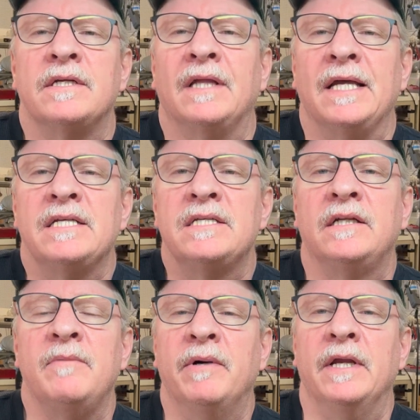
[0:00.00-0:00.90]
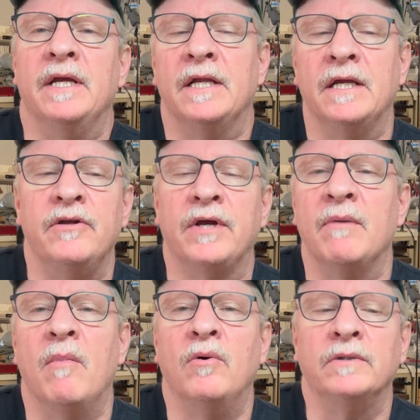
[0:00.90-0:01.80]
like silly putty, and then you can
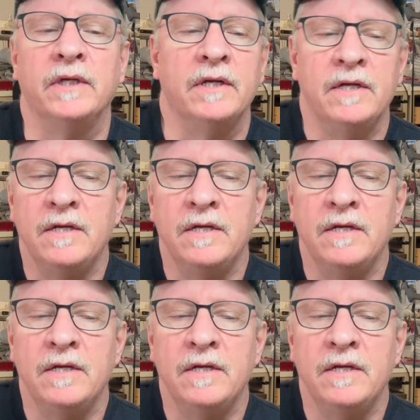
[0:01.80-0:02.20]
mold it,